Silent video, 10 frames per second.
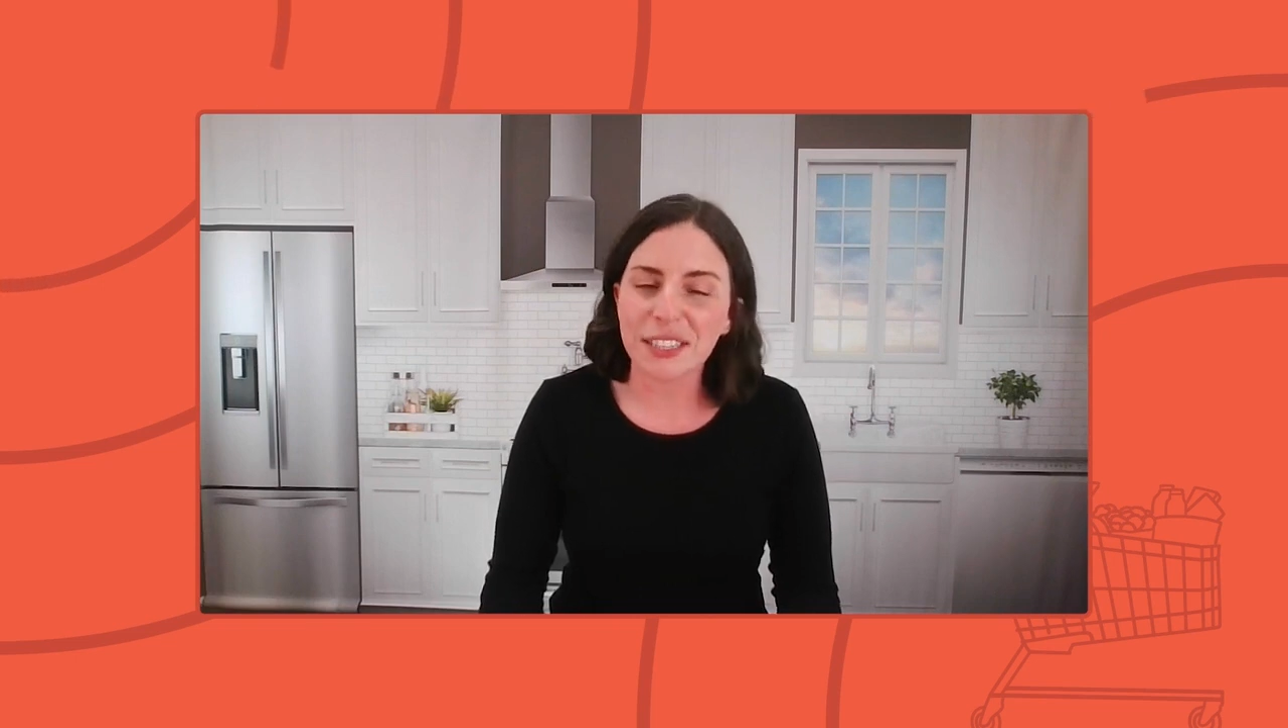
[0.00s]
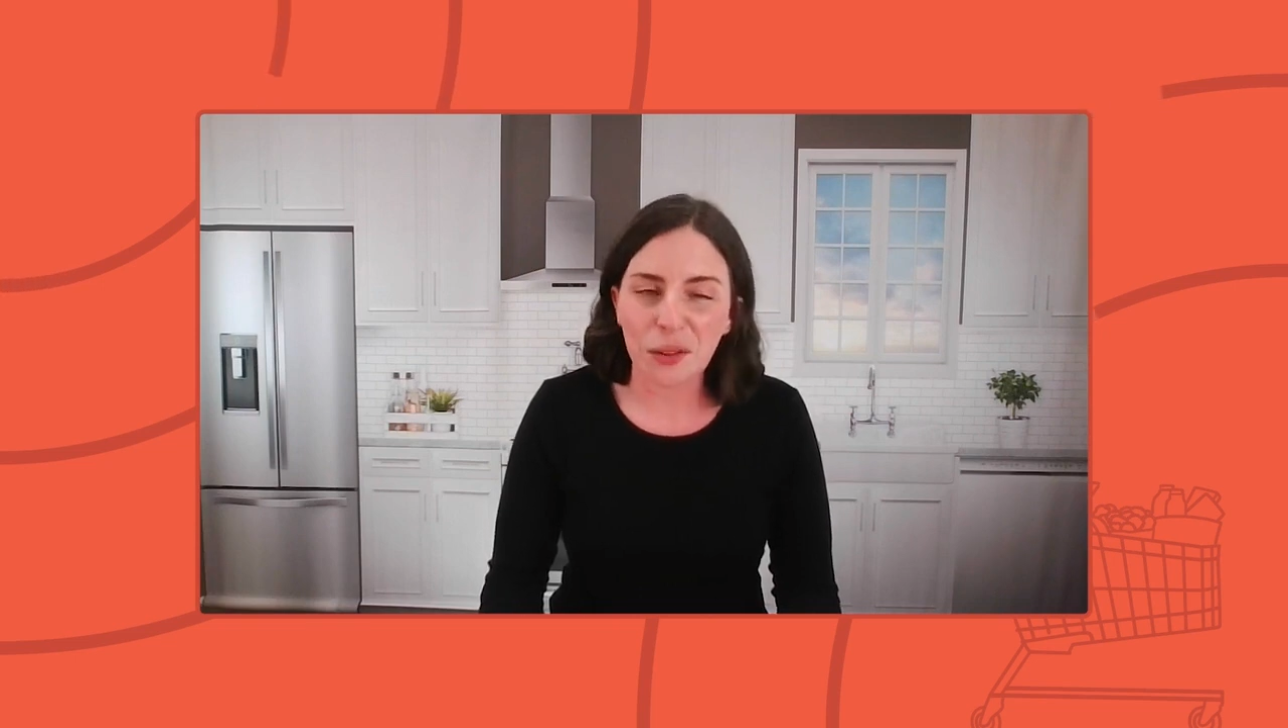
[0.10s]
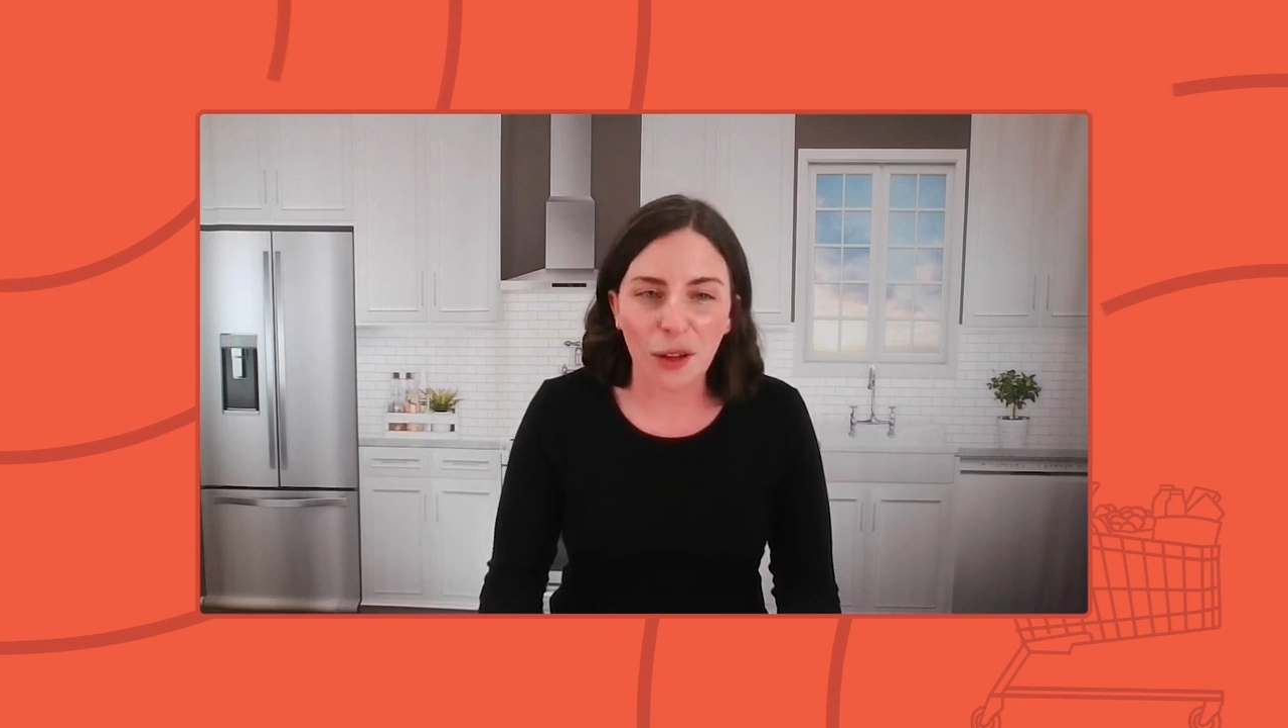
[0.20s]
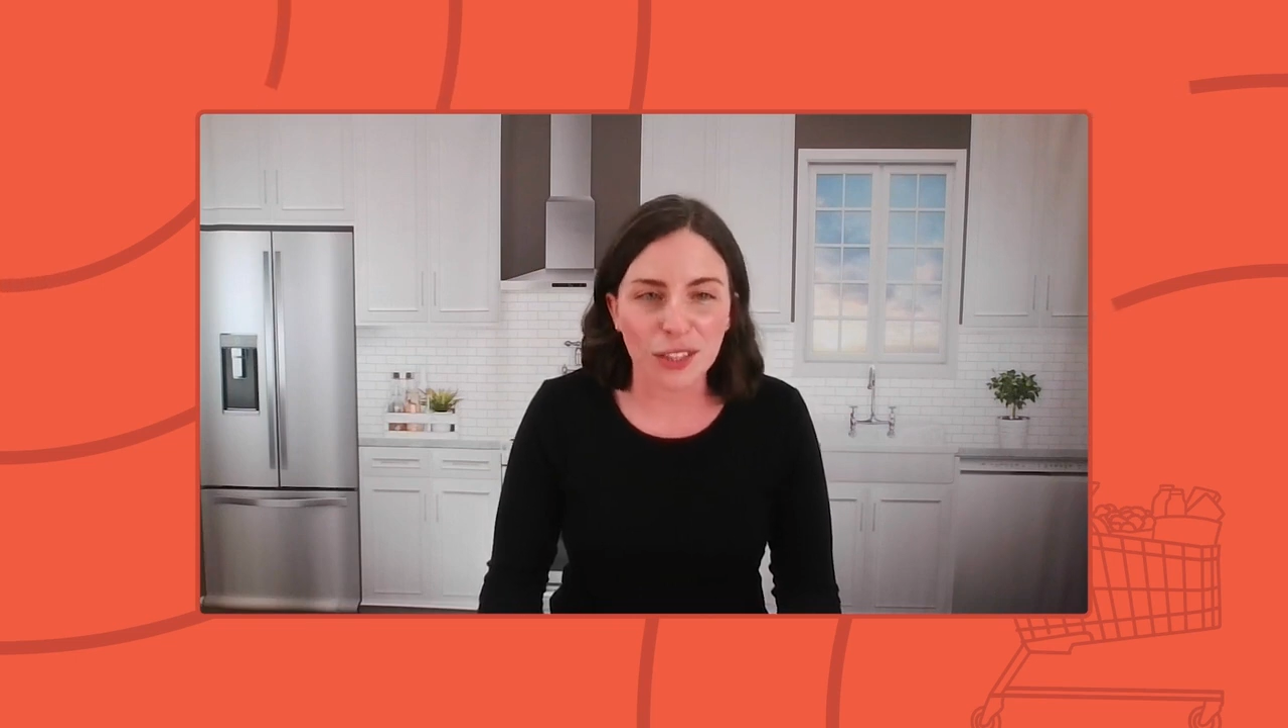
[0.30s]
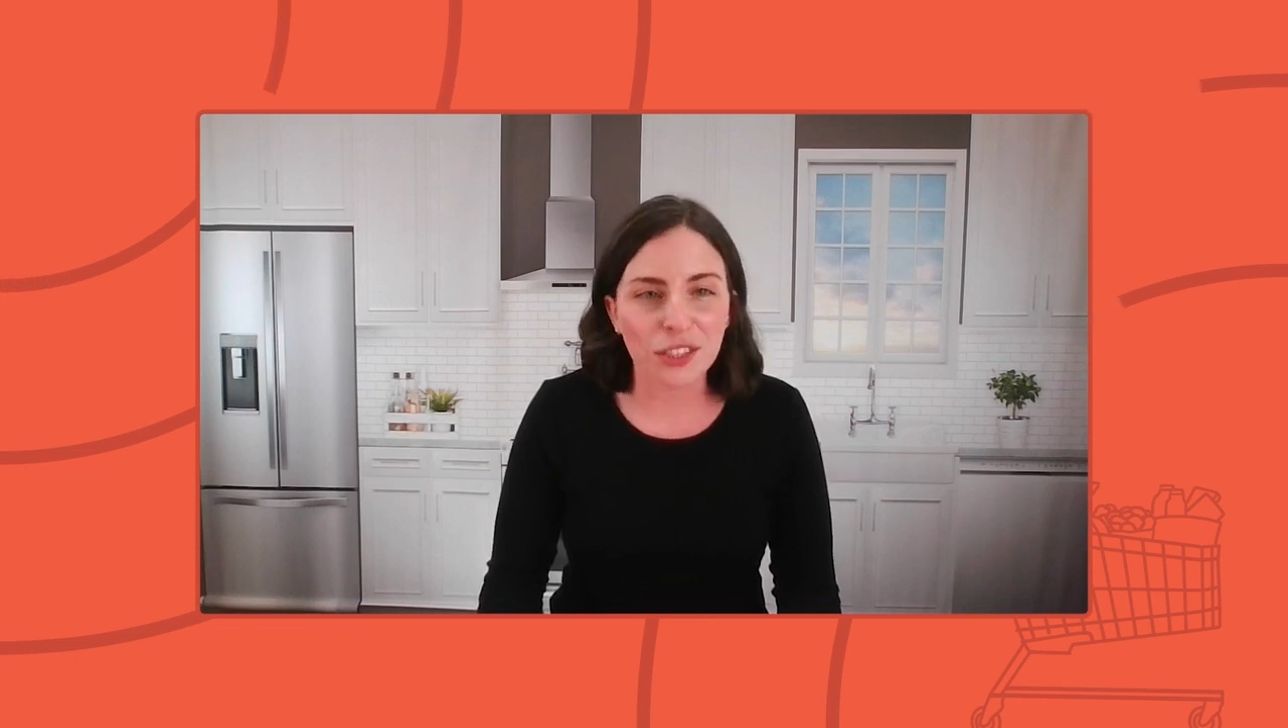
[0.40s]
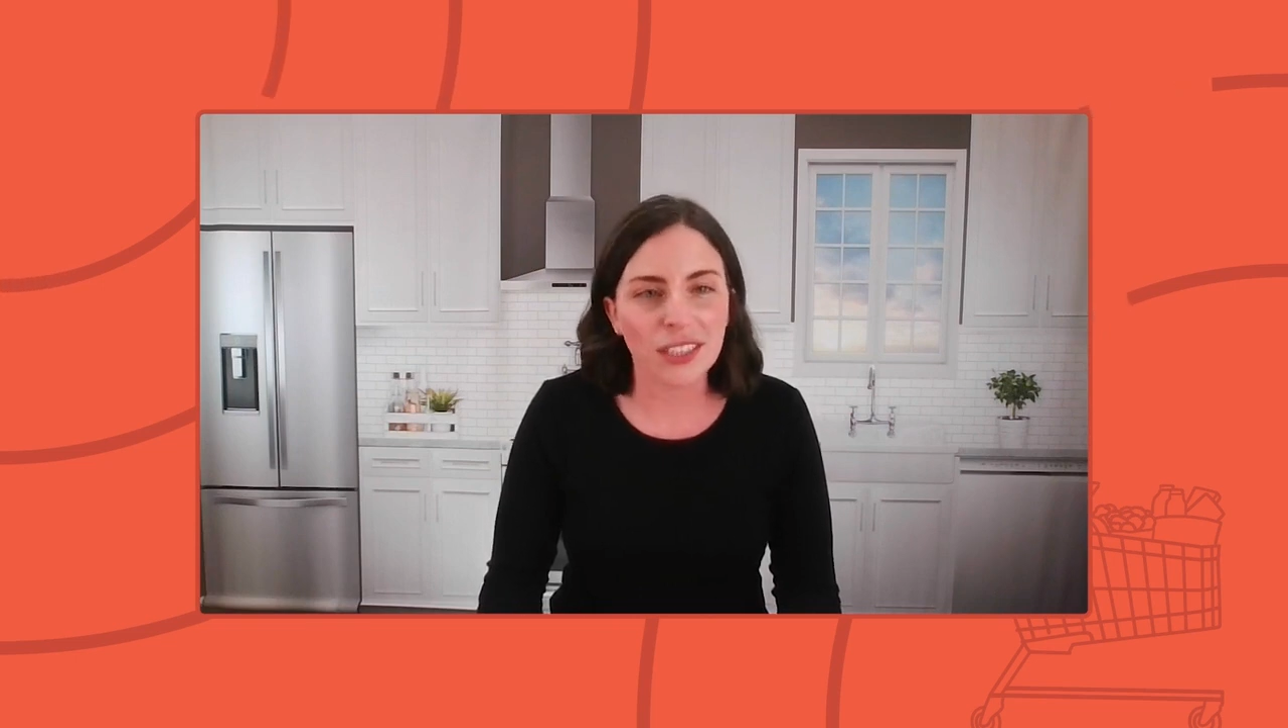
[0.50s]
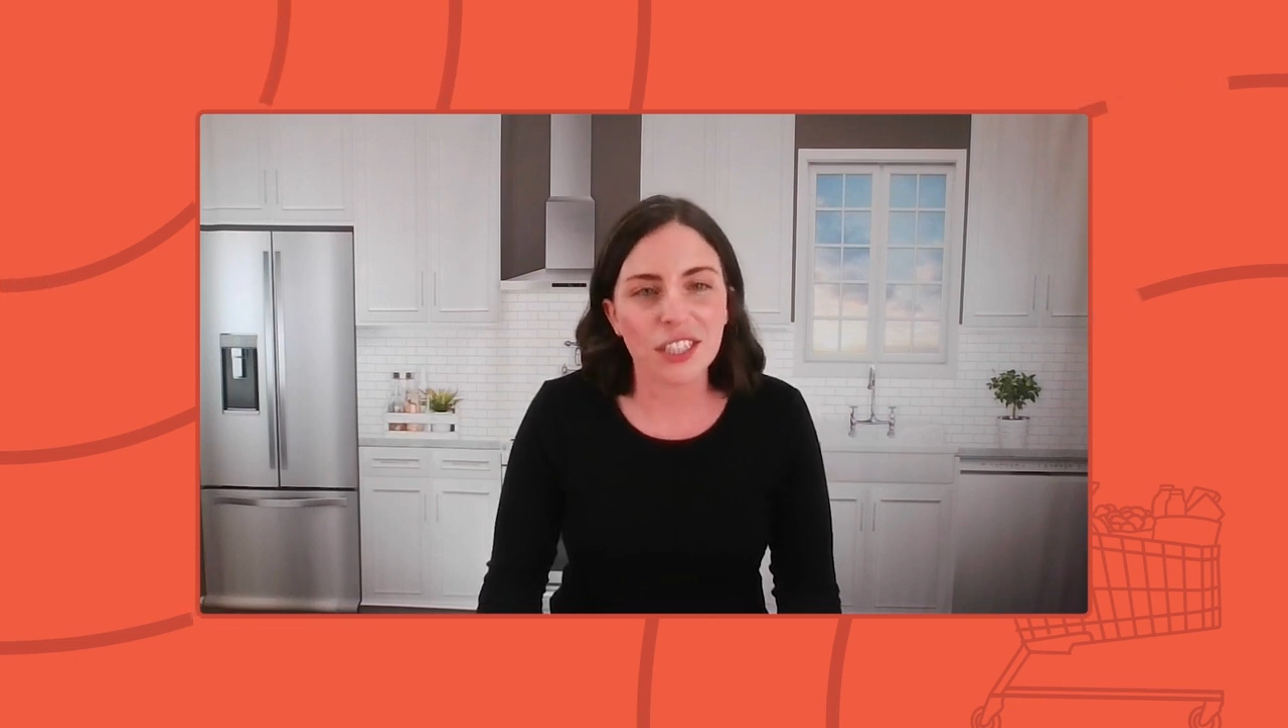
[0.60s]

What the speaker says: to launch